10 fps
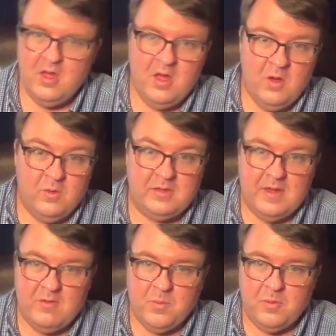Was
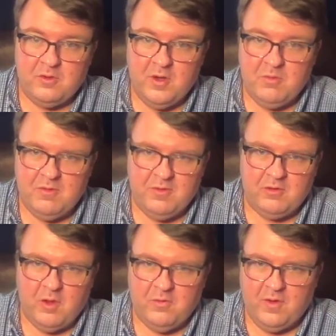given a prescription for
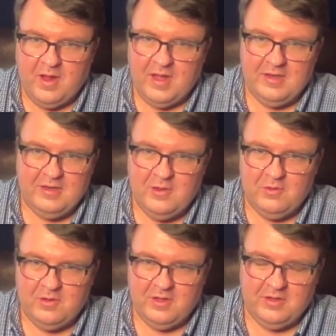Zofran and
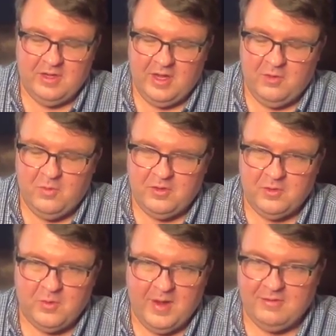use it, once or
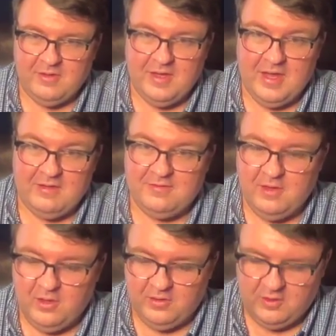twice a day
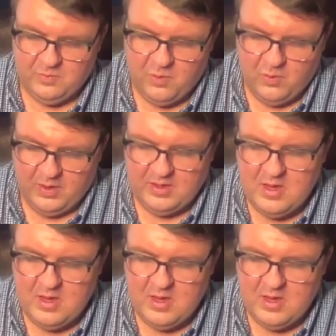still at this point.